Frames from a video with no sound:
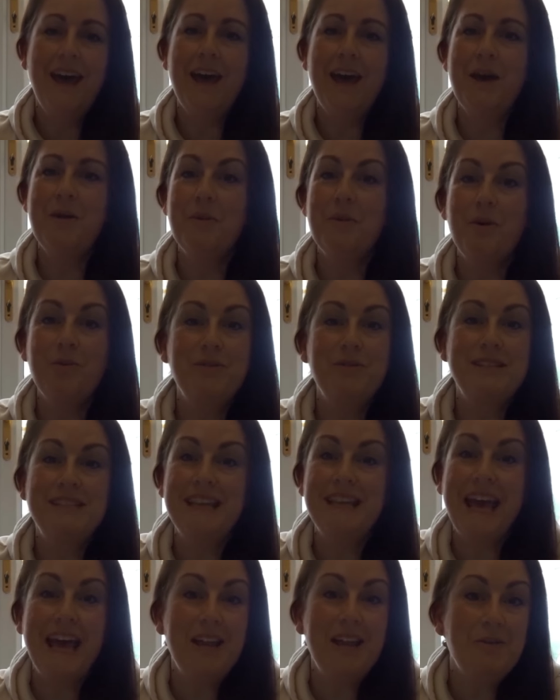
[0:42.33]

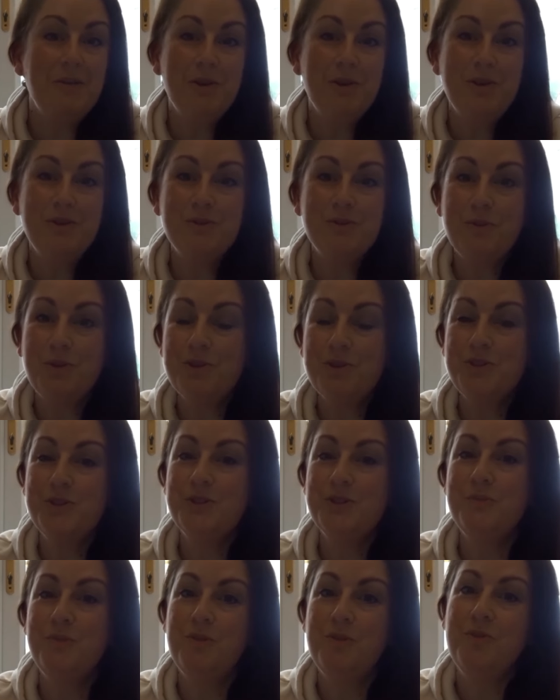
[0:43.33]
Obviously anyone who's watched
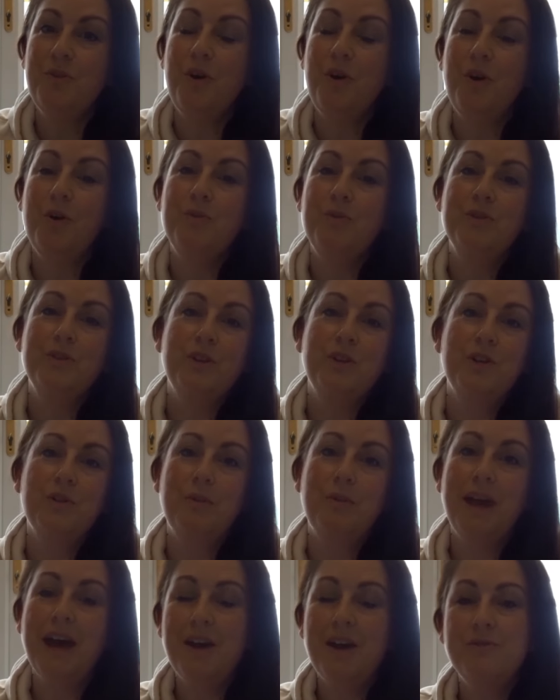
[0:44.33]
us before will know that
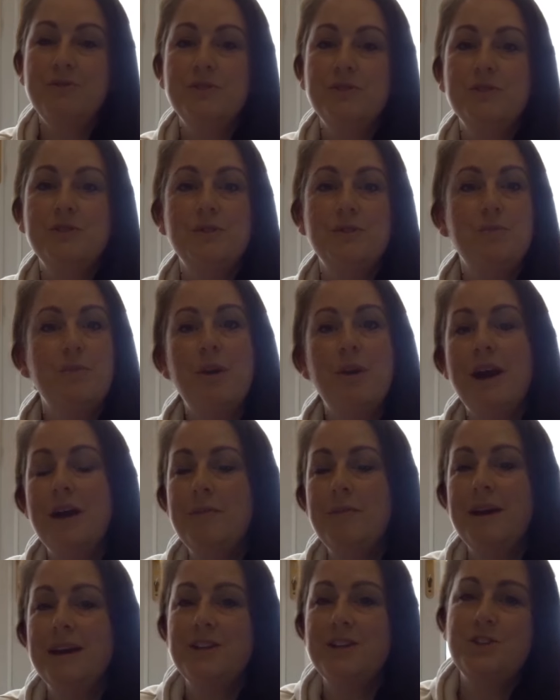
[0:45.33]
we have done some
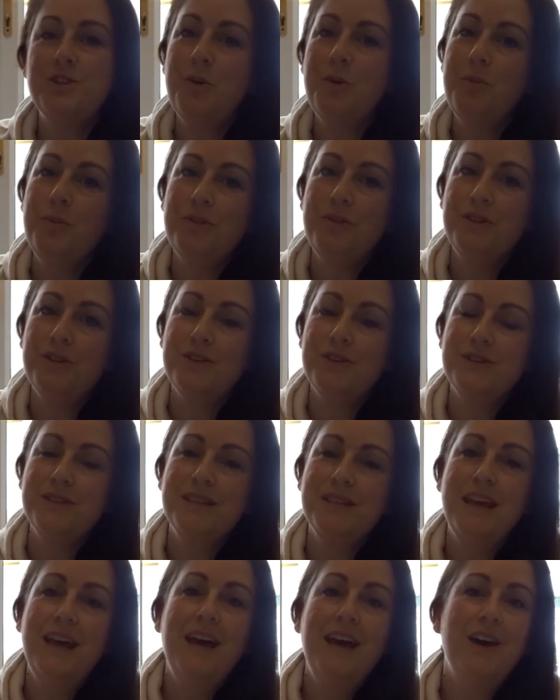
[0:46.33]
Primark shop with
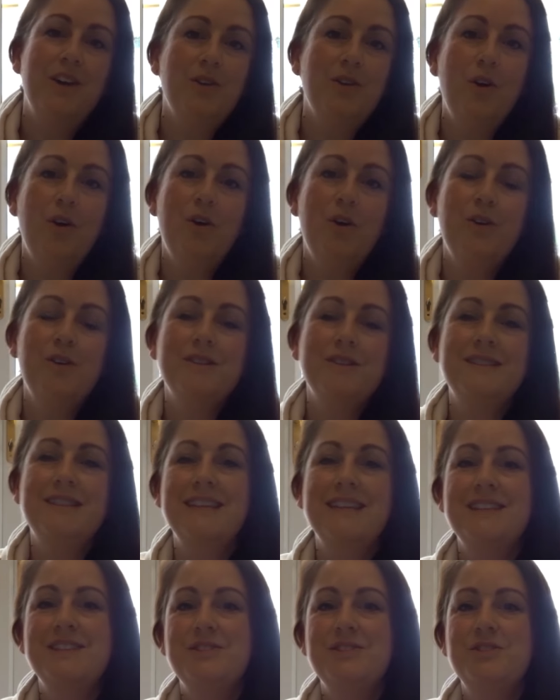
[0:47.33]
us and hauls,
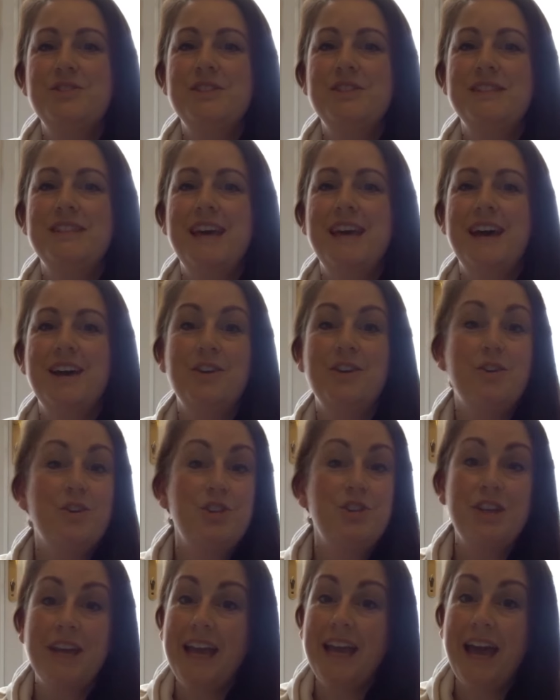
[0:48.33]
things such as that. Go
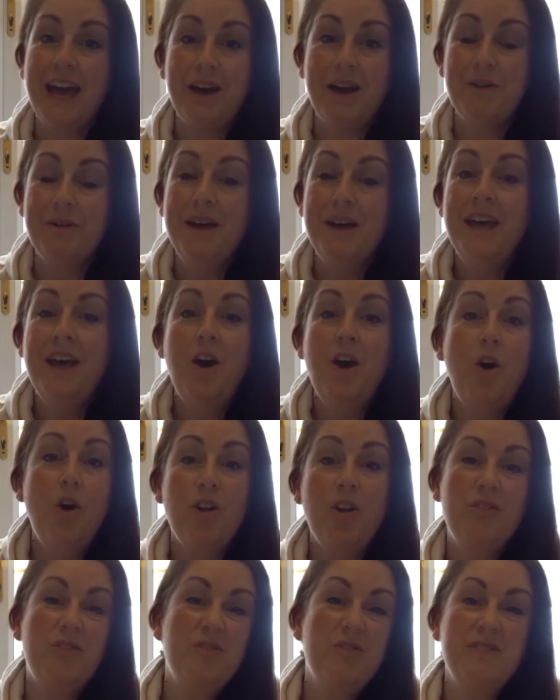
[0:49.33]
check out
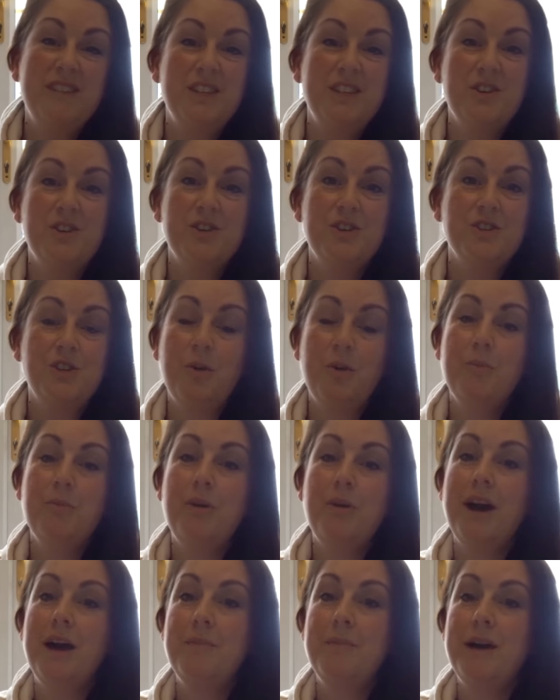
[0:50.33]
all of the videos on
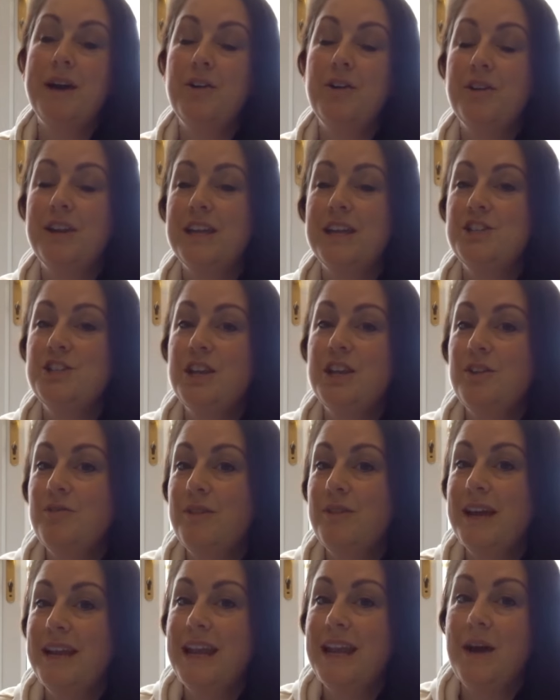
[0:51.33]
Primark on our channel
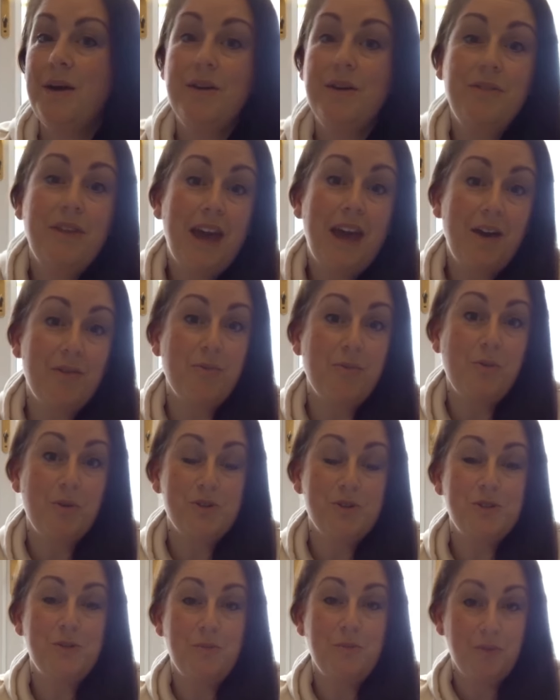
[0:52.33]
right now if you haven't
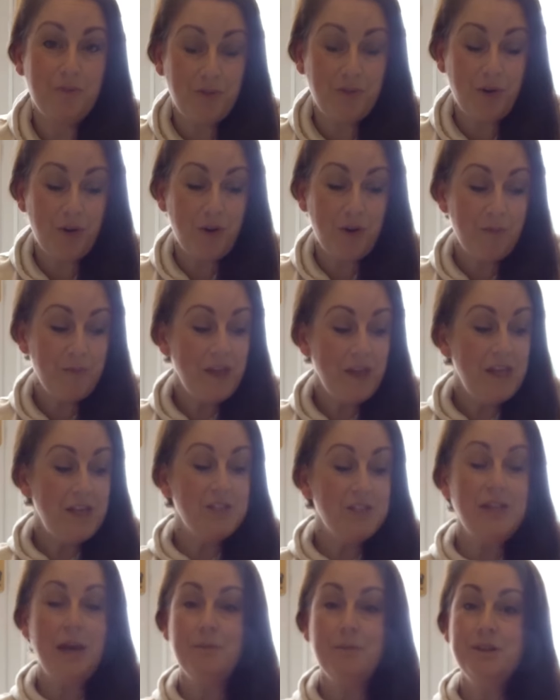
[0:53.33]
watched them before.
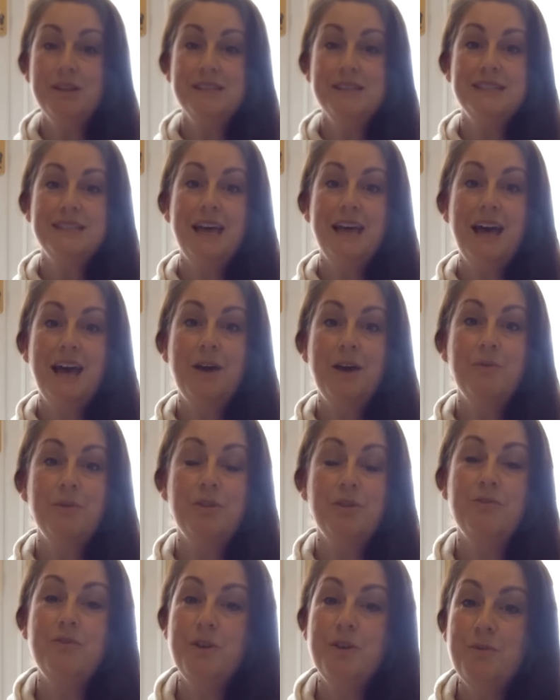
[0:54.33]
So I'm going to start with
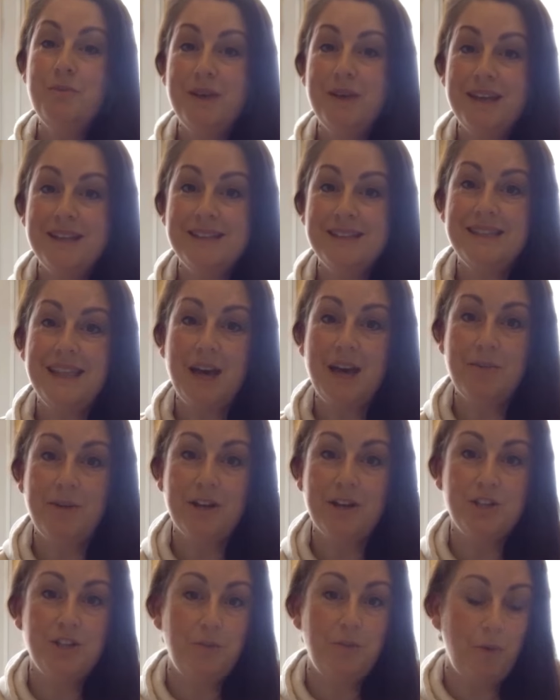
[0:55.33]
a few bits that I've
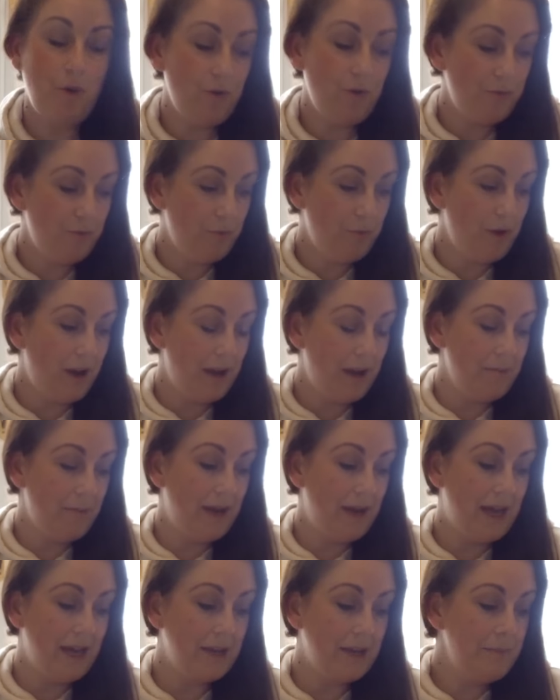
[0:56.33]
actually bought from
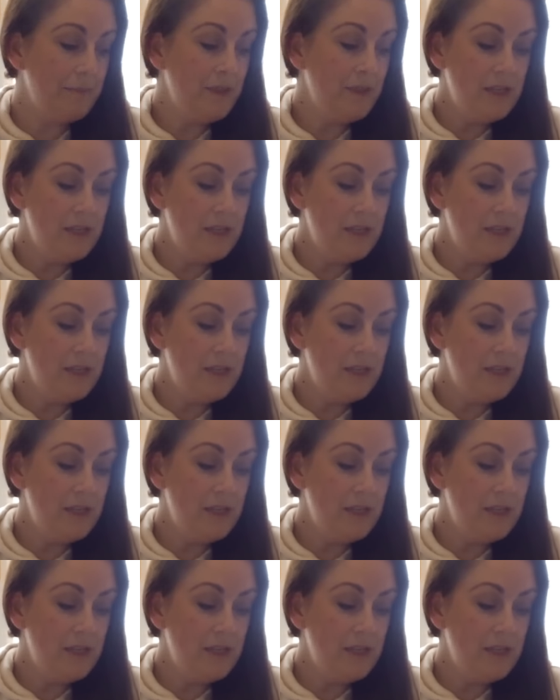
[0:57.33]
Primark.